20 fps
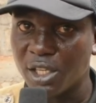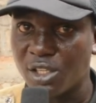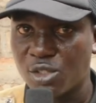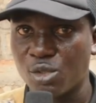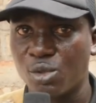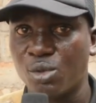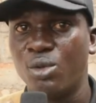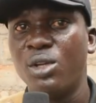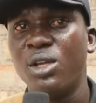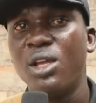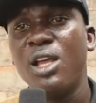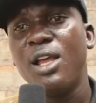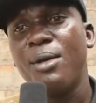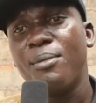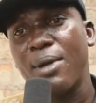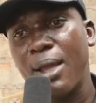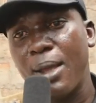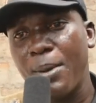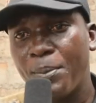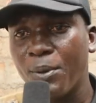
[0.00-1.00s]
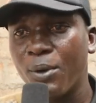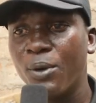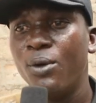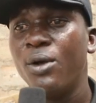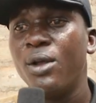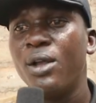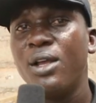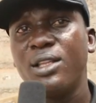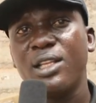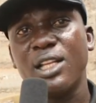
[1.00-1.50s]
So, my people,
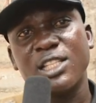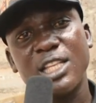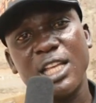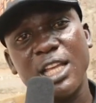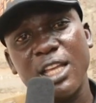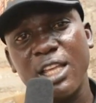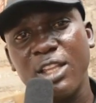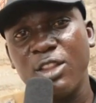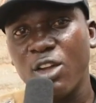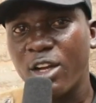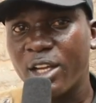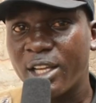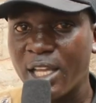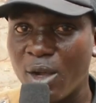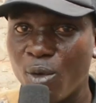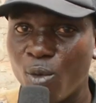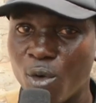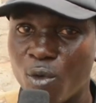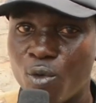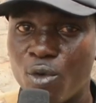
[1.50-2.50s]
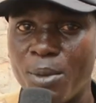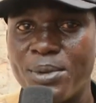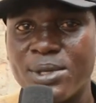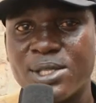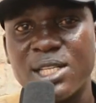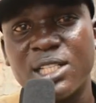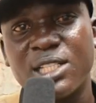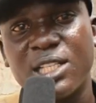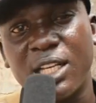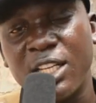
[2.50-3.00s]
they say you not get work, maybe
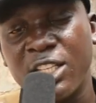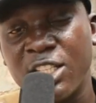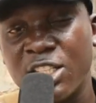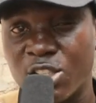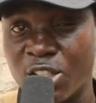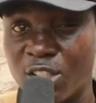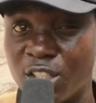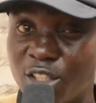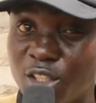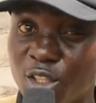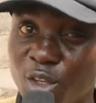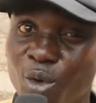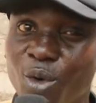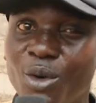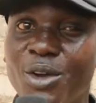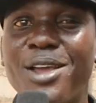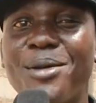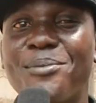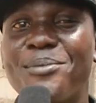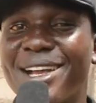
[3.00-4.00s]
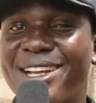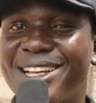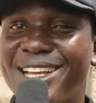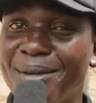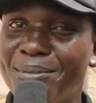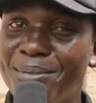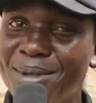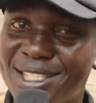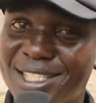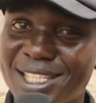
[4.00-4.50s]
say challenges not the deal, make a
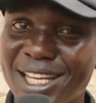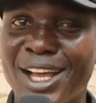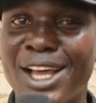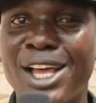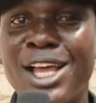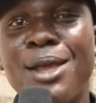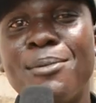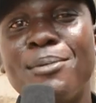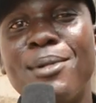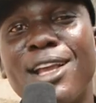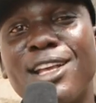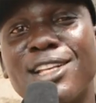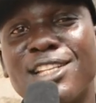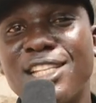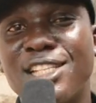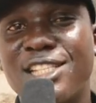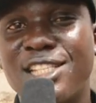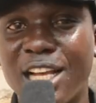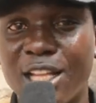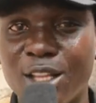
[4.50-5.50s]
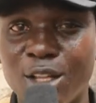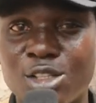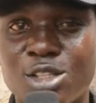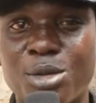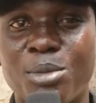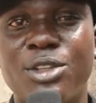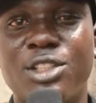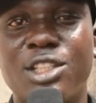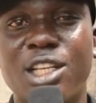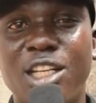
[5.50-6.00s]
meter, make you see tell us
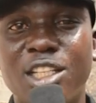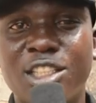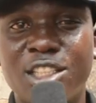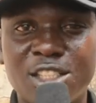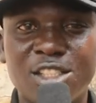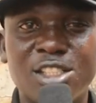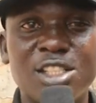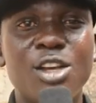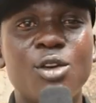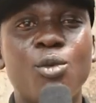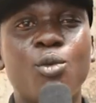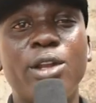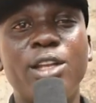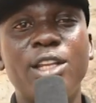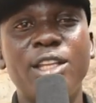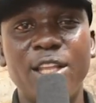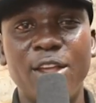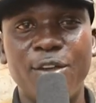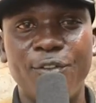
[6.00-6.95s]
some of the challenges when in the